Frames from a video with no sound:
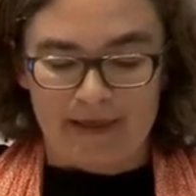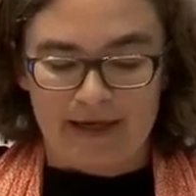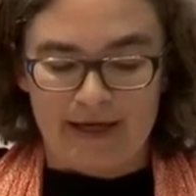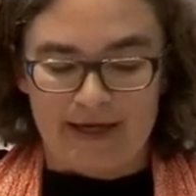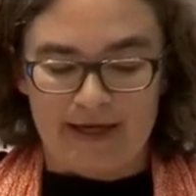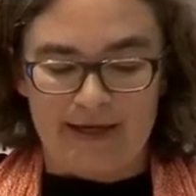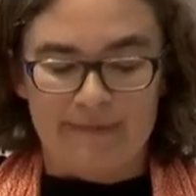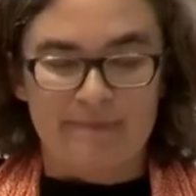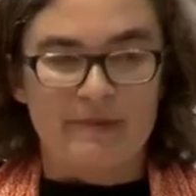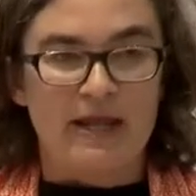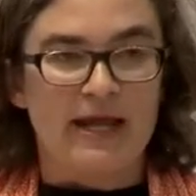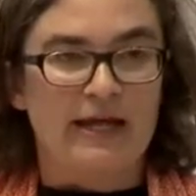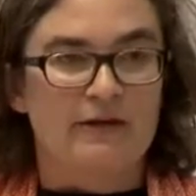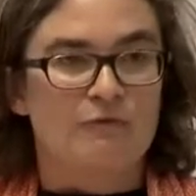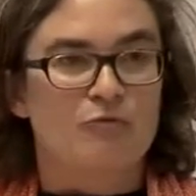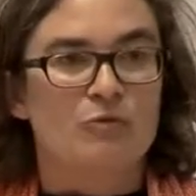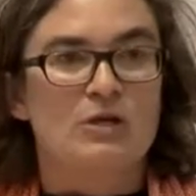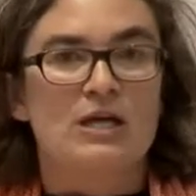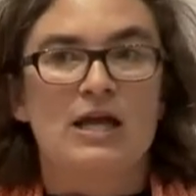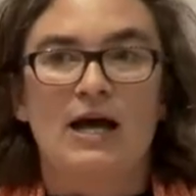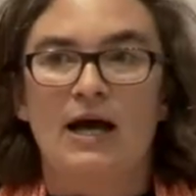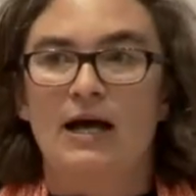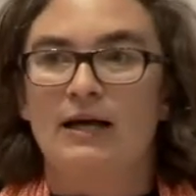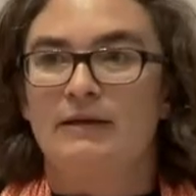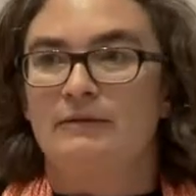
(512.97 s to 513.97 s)
Um, and
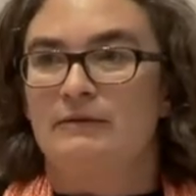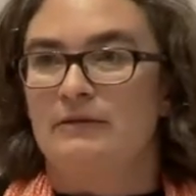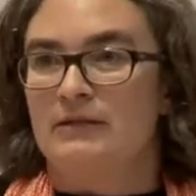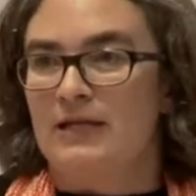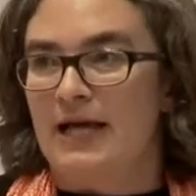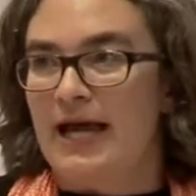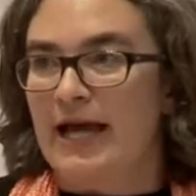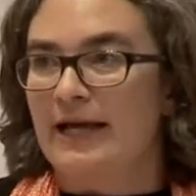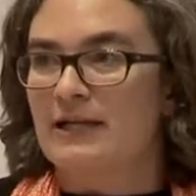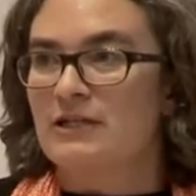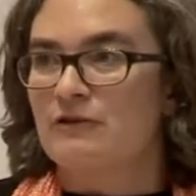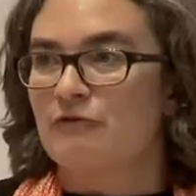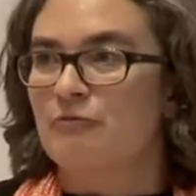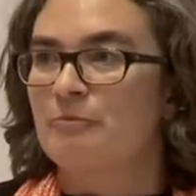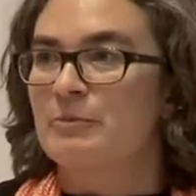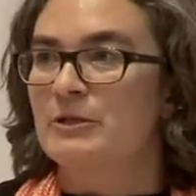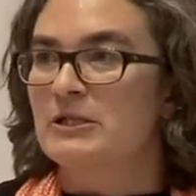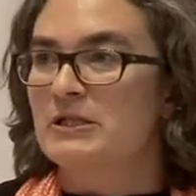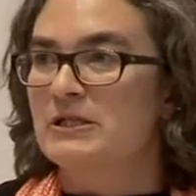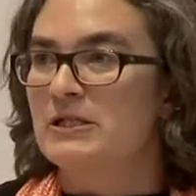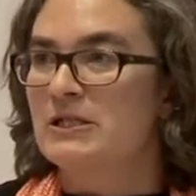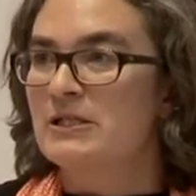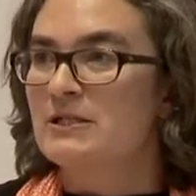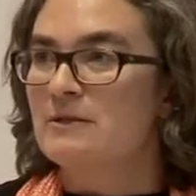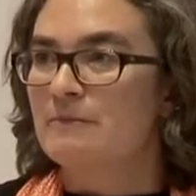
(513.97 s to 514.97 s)
we are active
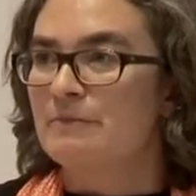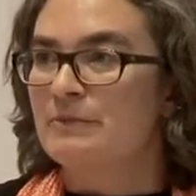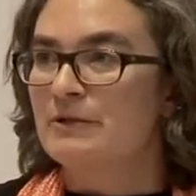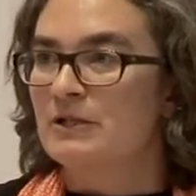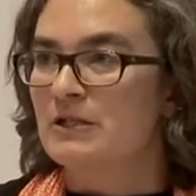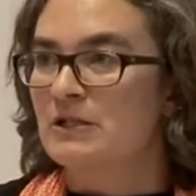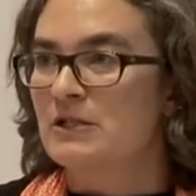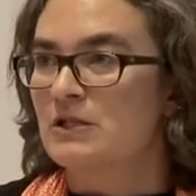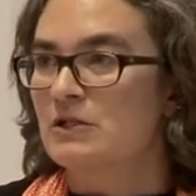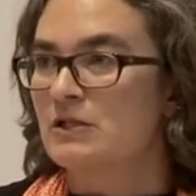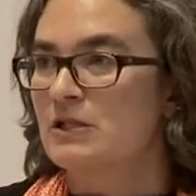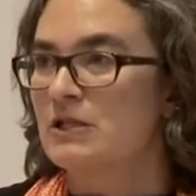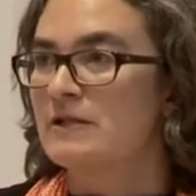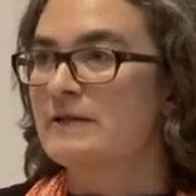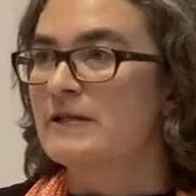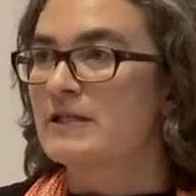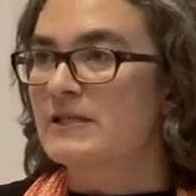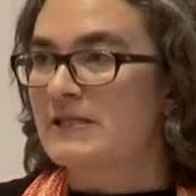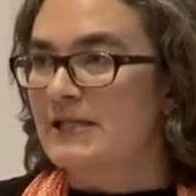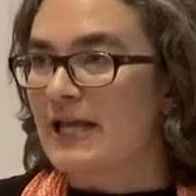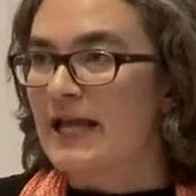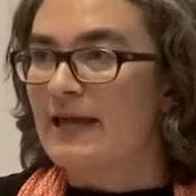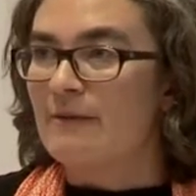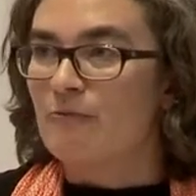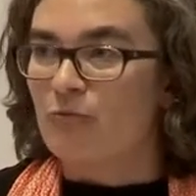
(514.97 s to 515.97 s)
participants in the
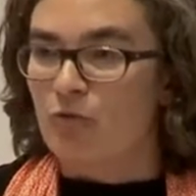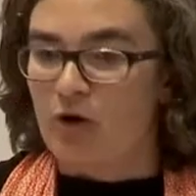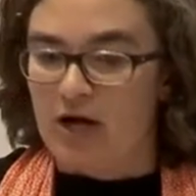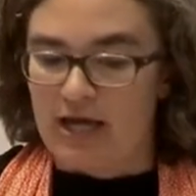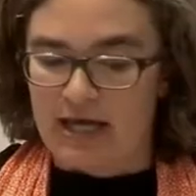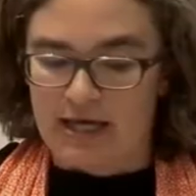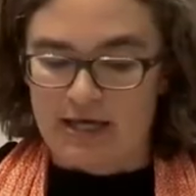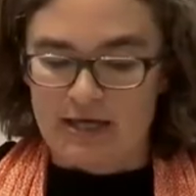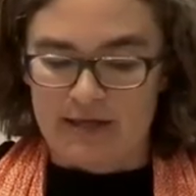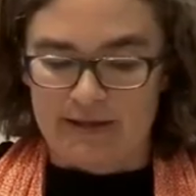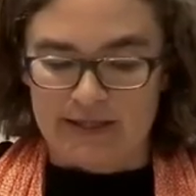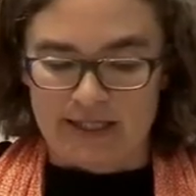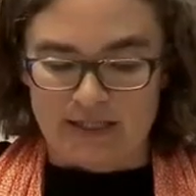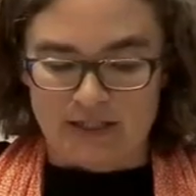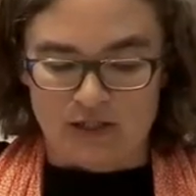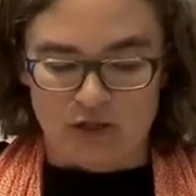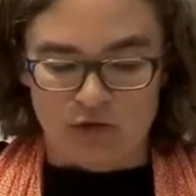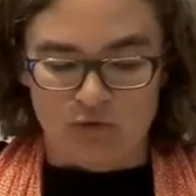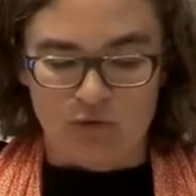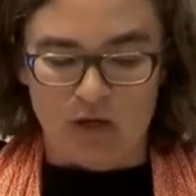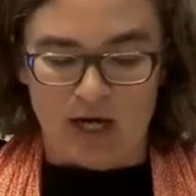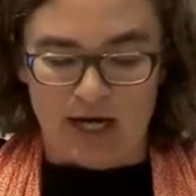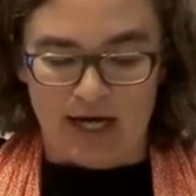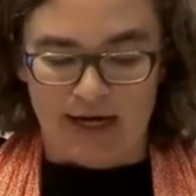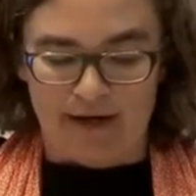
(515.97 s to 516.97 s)
same way that
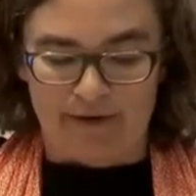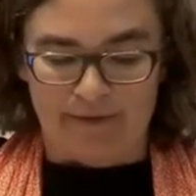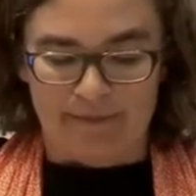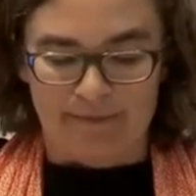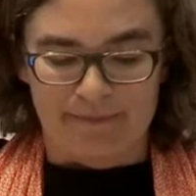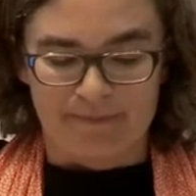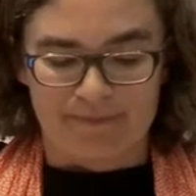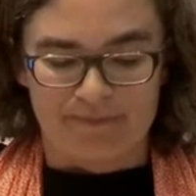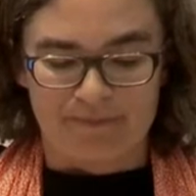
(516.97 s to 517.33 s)
you are.